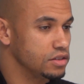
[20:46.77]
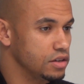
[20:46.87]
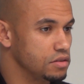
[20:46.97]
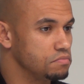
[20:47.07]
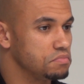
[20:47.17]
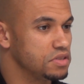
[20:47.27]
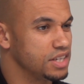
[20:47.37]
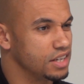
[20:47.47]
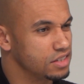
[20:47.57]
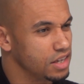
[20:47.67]
a
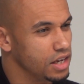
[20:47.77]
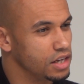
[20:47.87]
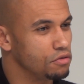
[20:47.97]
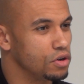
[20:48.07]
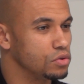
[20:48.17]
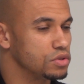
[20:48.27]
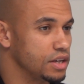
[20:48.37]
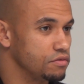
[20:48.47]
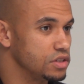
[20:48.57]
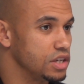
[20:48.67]
16-year-old,
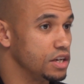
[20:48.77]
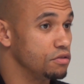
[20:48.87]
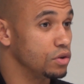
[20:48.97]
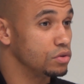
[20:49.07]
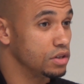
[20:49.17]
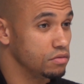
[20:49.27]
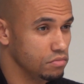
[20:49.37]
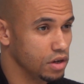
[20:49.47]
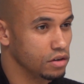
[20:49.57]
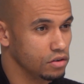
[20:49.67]
17-year-old
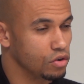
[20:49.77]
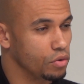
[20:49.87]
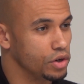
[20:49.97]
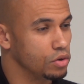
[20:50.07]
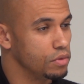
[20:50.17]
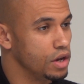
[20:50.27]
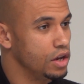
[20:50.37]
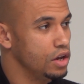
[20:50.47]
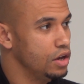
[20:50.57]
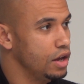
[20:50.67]
and growing up,
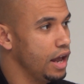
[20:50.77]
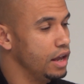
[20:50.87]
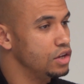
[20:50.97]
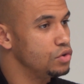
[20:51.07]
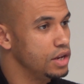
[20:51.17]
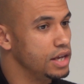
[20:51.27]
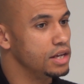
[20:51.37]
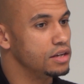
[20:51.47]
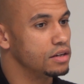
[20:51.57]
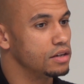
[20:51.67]
you
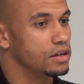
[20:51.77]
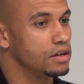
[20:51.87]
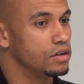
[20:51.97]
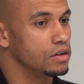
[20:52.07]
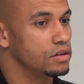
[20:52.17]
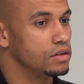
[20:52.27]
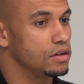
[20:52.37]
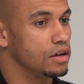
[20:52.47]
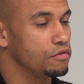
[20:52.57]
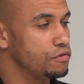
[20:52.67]
need
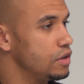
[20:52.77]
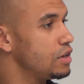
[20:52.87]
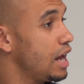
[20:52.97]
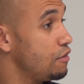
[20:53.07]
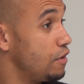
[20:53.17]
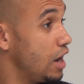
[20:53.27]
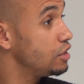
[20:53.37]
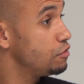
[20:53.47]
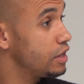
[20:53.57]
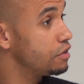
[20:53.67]
like a
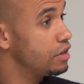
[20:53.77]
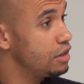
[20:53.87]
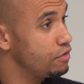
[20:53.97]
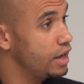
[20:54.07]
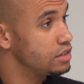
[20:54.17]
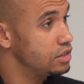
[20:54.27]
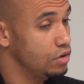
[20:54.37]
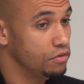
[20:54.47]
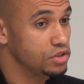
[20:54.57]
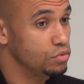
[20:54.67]
father figure in effect.
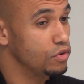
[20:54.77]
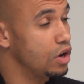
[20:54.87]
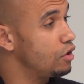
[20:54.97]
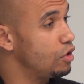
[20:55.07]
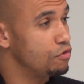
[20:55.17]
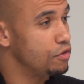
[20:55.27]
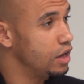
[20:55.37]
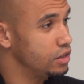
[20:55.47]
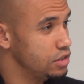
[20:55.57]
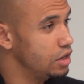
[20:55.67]
And obviously we've got our own
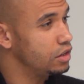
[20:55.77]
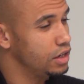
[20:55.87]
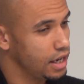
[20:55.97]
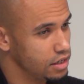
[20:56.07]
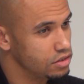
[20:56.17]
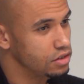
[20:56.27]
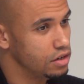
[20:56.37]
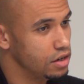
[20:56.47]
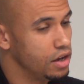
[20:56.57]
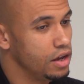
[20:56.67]
fathers, a lot of the lads,
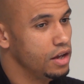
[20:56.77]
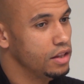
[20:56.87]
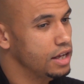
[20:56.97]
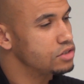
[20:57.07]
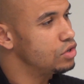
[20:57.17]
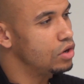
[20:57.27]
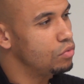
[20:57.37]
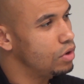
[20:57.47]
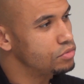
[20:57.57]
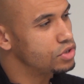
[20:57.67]
and that's
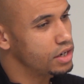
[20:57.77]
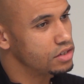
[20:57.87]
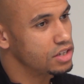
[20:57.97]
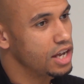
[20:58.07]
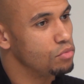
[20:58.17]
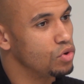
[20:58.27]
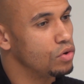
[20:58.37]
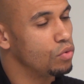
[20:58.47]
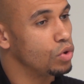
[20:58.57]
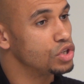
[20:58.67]
not what I'm trying to say.
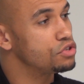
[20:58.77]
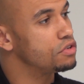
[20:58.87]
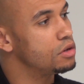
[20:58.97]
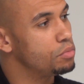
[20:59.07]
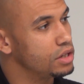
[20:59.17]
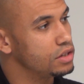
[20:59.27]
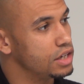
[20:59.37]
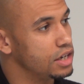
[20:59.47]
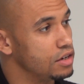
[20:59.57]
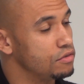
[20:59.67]
But once you're in the
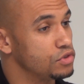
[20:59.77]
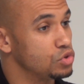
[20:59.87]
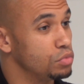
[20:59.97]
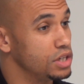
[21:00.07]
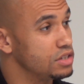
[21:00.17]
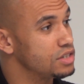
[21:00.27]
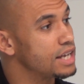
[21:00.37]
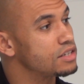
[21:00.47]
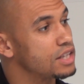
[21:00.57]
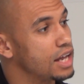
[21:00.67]
building and for somebody to
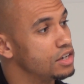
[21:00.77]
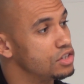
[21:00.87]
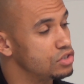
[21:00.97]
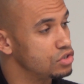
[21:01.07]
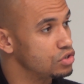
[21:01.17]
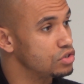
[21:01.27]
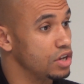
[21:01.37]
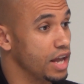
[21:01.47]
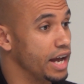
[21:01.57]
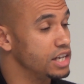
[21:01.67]
set standards and
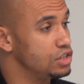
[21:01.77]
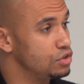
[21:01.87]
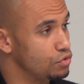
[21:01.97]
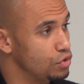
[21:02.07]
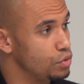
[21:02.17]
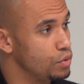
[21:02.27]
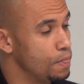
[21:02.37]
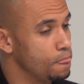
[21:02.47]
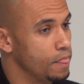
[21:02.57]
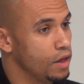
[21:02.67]
to guide you through